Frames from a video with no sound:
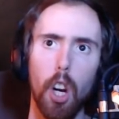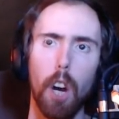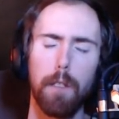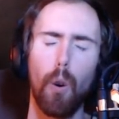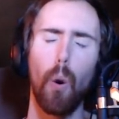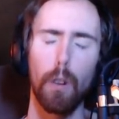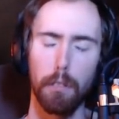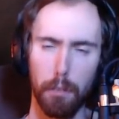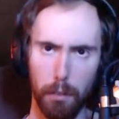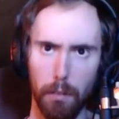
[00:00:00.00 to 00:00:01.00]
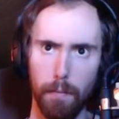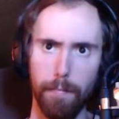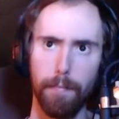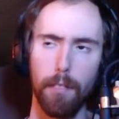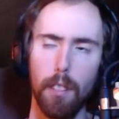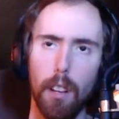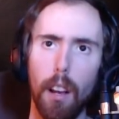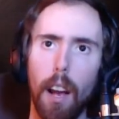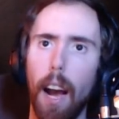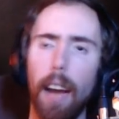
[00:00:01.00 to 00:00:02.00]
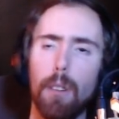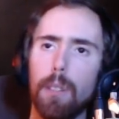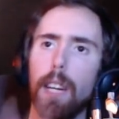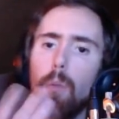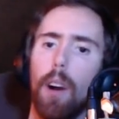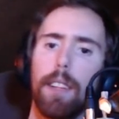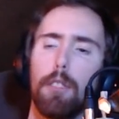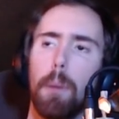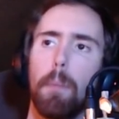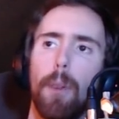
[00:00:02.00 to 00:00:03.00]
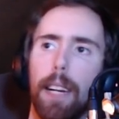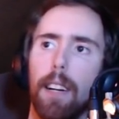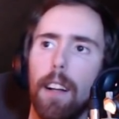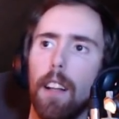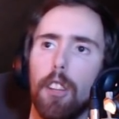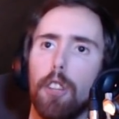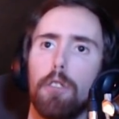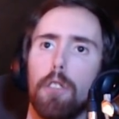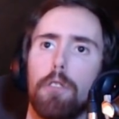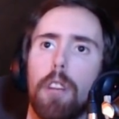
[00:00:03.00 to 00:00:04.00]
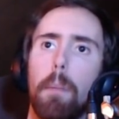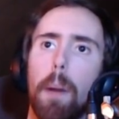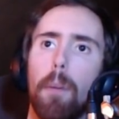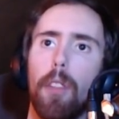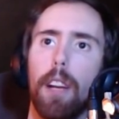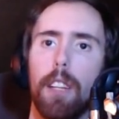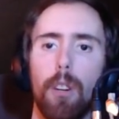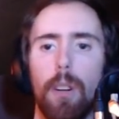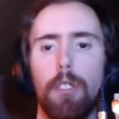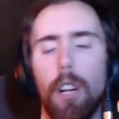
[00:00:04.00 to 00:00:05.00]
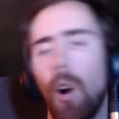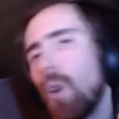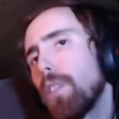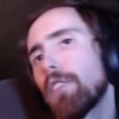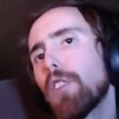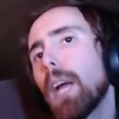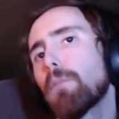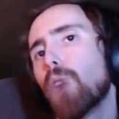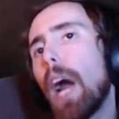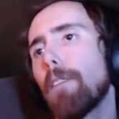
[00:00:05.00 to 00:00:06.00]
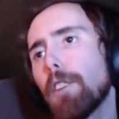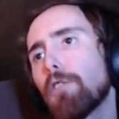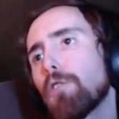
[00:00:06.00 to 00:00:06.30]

Of course. I don't get why these people, like, these are the same people that, you know, it's like, oh, this game's graphics are